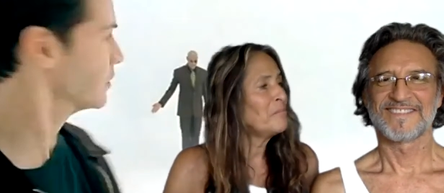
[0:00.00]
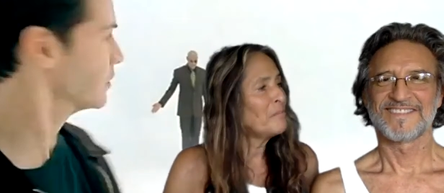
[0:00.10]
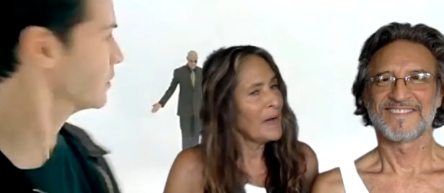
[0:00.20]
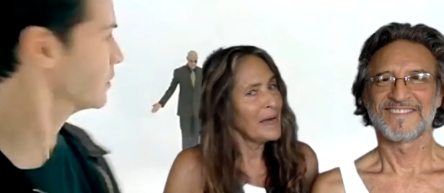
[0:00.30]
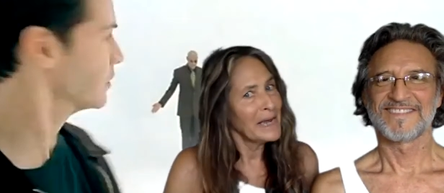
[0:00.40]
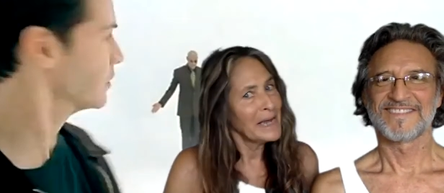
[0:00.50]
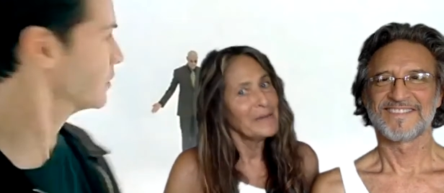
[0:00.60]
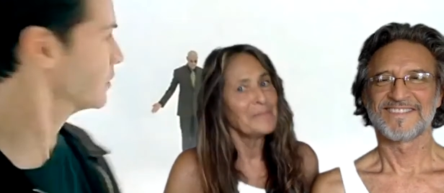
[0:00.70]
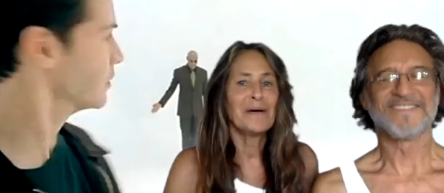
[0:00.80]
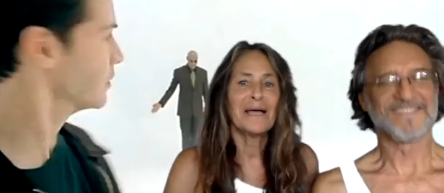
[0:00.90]

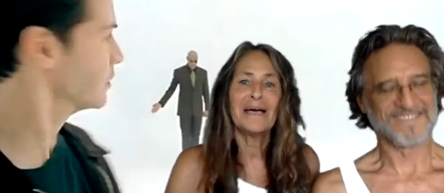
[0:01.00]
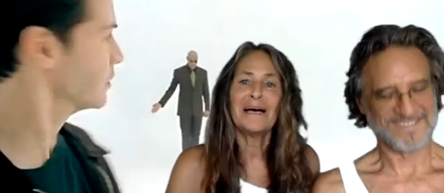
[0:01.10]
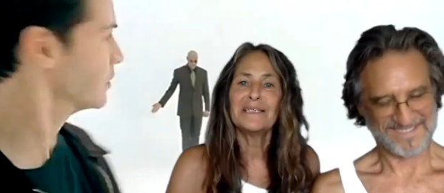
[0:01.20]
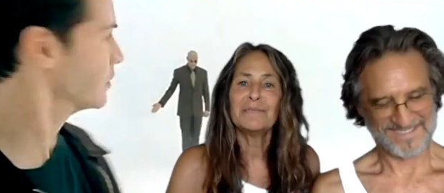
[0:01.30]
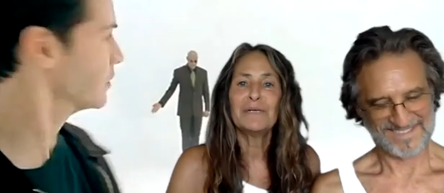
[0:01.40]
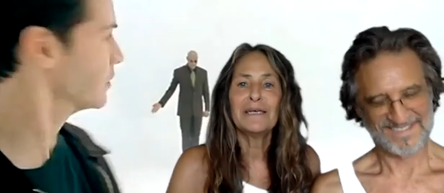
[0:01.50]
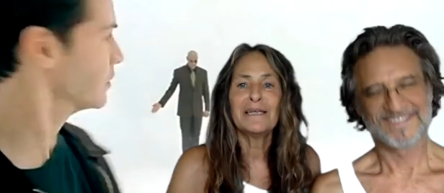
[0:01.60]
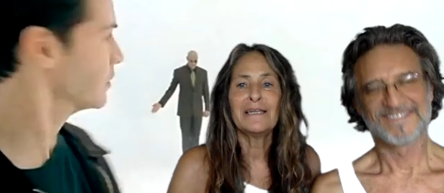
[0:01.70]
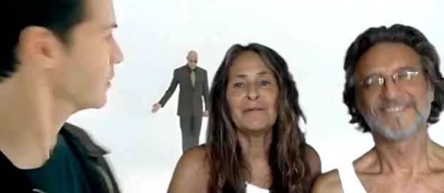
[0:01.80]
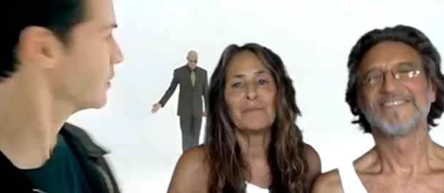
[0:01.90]
Speaker 1: Marek, my
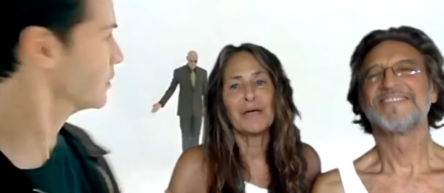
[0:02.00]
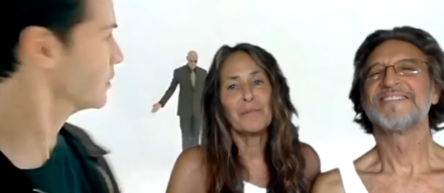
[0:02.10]
husband, my